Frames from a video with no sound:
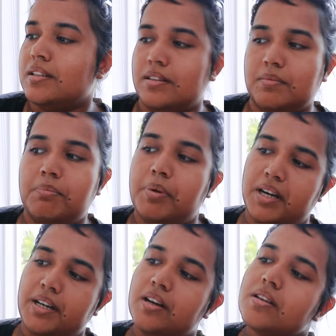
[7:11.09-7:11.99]
The
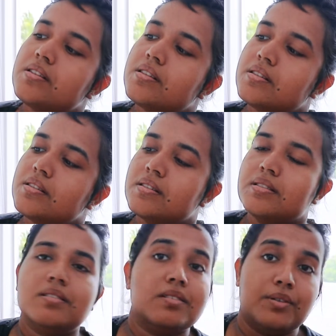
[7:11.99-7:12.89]
Paradox.
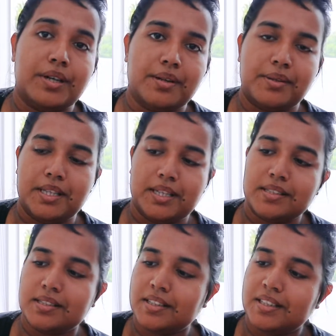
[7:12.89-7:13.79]
No idea what that is.